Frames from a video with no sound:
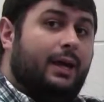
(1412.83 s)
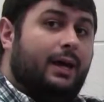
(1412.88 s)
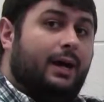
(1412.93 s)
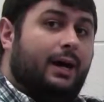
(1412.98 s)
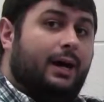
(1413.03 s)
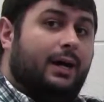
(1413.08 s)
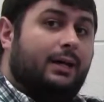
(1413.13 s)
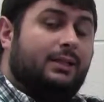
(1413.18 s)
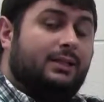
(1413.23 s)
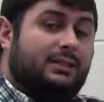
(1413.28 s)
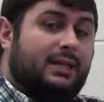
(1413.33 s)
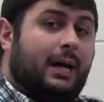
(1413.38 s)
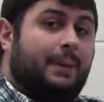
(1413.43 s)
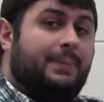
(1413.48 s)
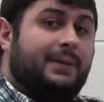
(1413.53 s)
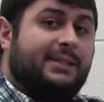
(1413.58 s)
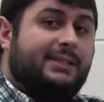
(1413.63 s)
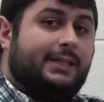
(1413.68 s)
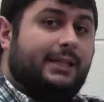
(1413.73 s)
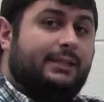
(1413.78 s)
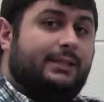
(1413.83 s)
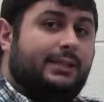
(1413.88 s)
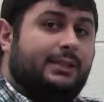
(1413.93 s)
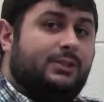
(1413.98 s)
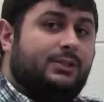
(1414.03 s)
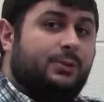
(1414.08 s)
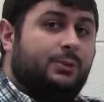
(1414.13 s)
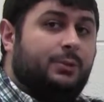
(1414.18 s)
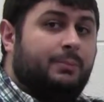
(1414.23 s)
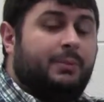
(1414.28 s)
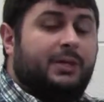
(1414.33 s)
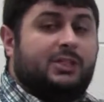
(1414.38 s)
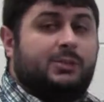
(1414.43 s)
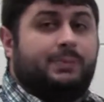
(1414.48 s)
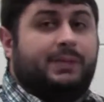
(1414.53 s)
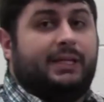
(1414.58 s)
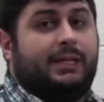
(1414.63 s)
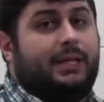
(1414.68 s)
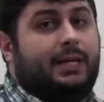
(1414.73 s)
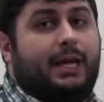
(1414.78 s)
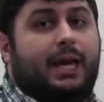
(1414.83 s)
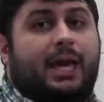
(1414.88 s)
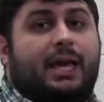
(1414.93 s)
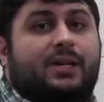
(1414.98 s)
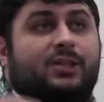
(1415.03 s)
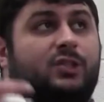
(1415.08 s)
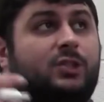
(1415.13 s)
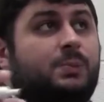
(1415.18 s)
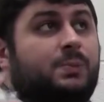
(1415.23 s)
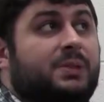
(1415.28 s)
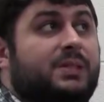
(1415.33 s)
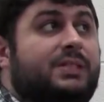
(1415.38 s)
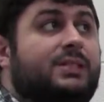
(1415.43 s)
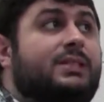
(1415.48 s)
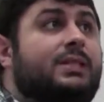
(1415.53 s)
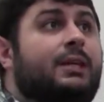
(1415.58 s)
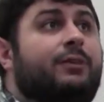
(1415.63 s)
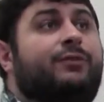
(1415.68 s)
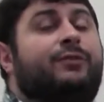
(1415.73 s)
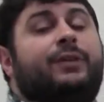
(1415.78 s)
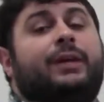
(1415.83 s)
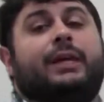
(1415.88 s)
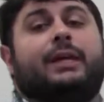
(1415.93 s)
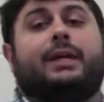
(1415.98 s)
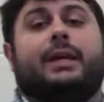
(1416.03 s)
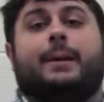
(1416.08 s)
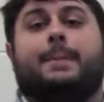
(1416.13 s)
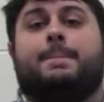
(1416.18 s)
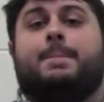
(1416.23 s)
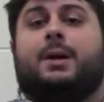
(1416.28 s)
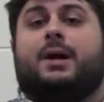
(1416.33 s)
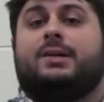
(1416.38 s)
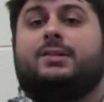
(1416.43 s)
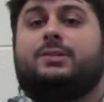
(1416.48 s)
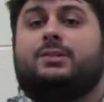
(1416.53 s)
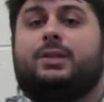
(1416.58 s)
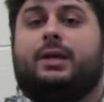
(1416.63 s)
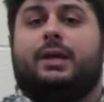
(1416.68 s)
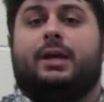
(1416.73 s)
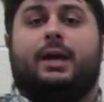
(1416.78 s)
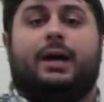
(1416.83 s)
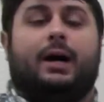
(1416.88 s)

the topic sentence, so it must be specific, it must